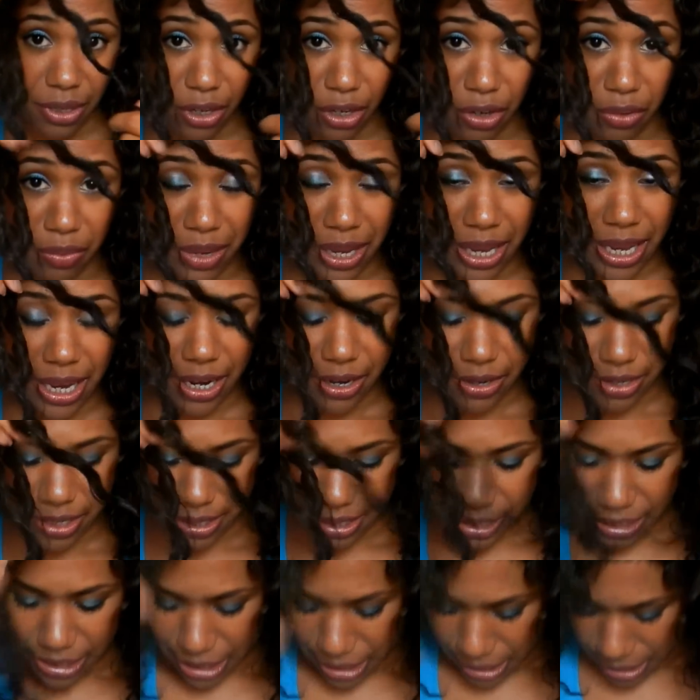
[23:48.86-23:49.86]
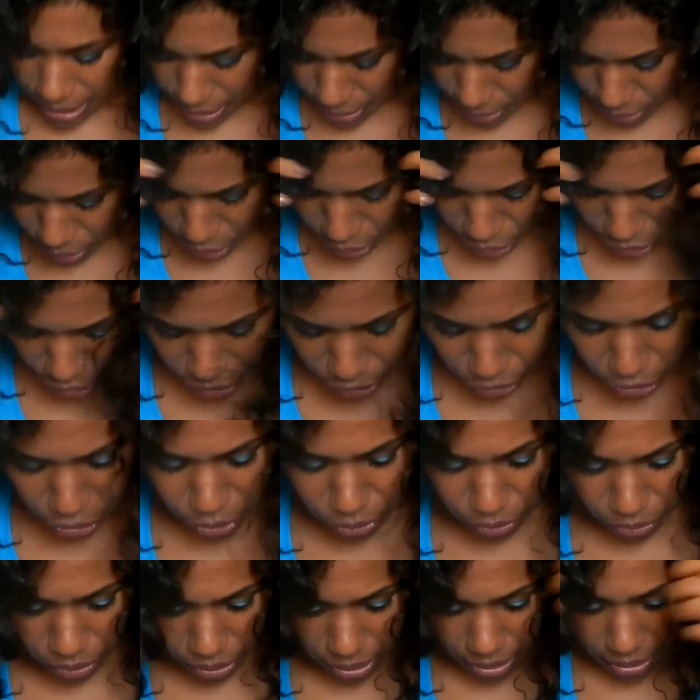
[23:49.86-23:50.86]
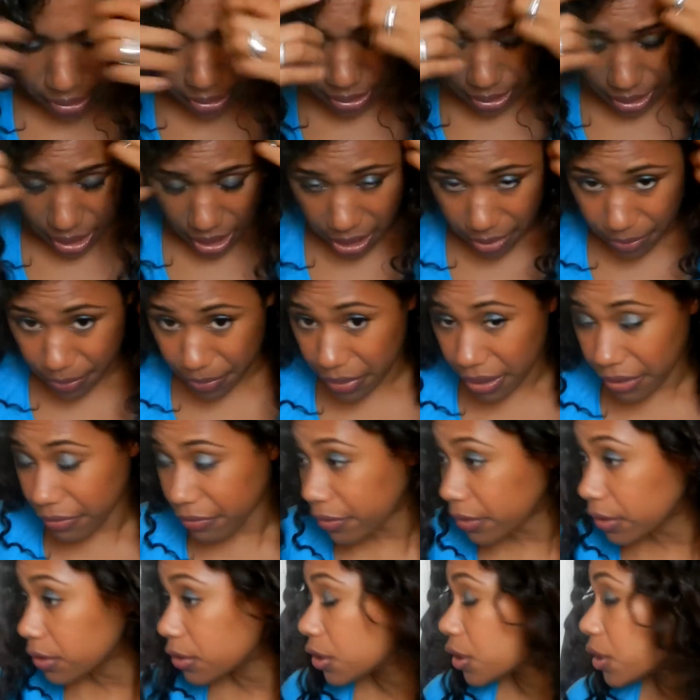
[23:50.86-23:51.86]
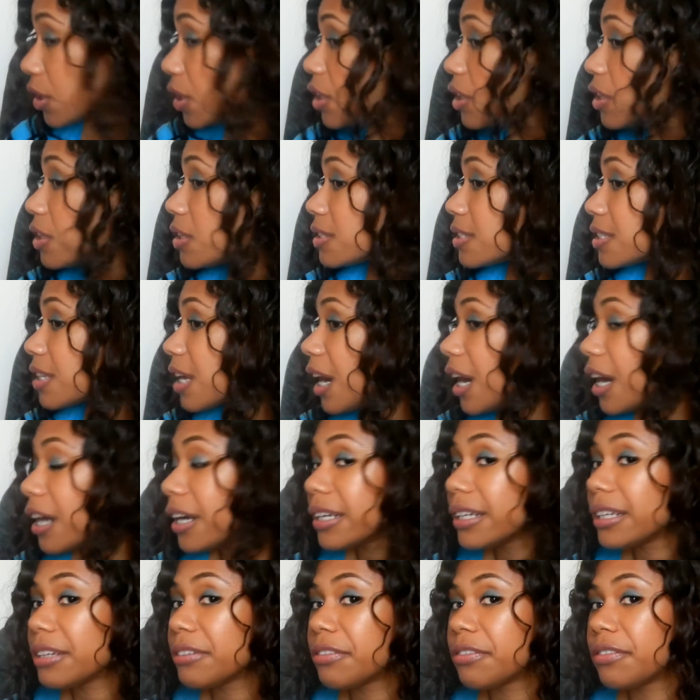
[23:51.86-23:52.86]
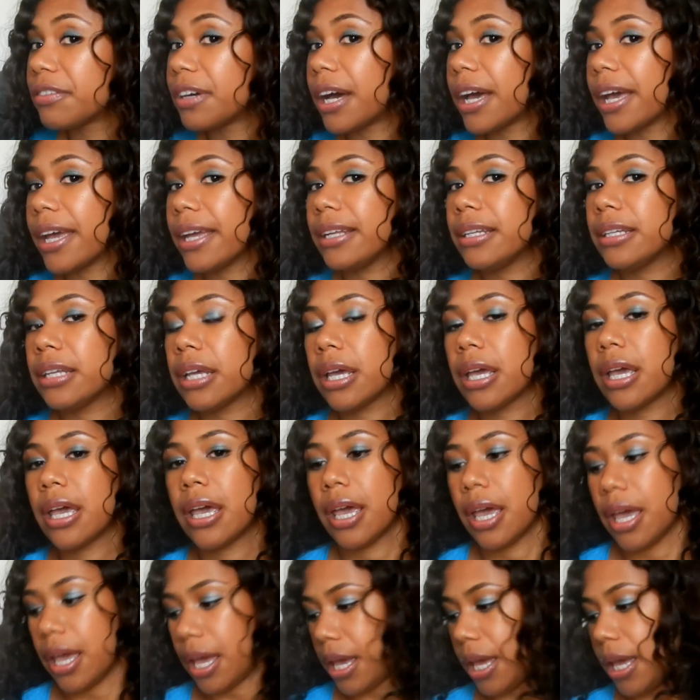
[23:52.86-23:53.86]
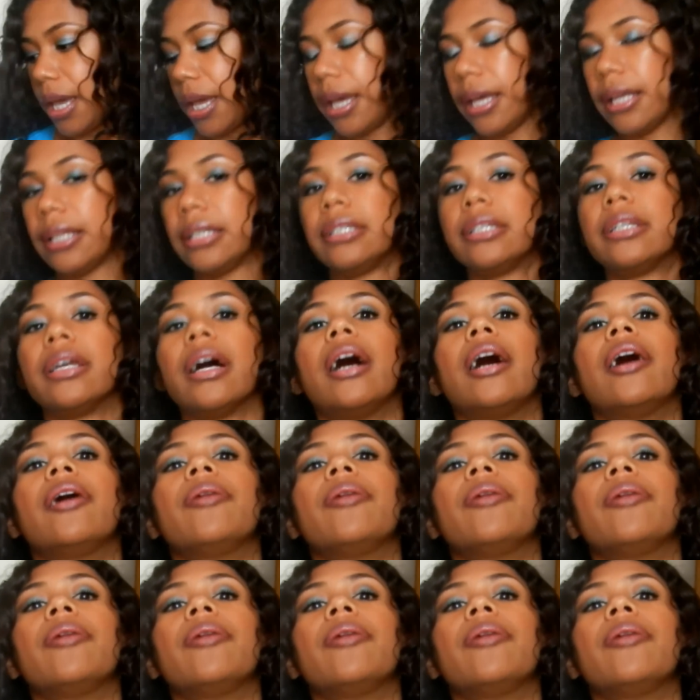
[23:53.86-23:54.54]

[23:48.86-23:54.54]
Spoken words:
you know, my hair is still in these curl units. I feel the curls are defined, and